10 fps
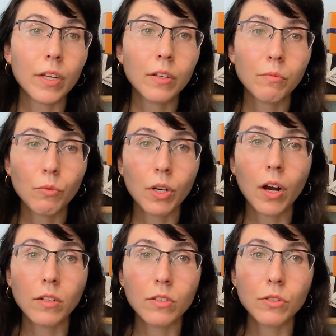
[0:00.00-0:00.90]
in
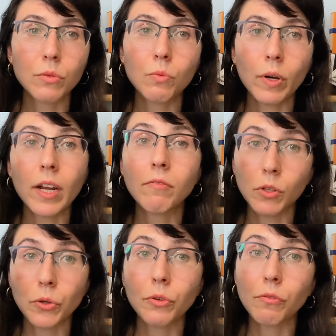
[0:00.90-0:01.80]
regards to what I've
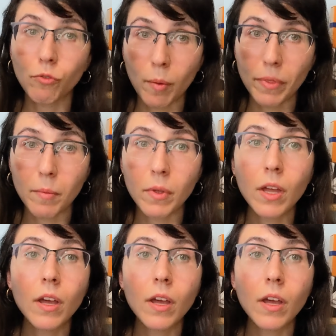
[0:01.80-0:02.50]
learned from them.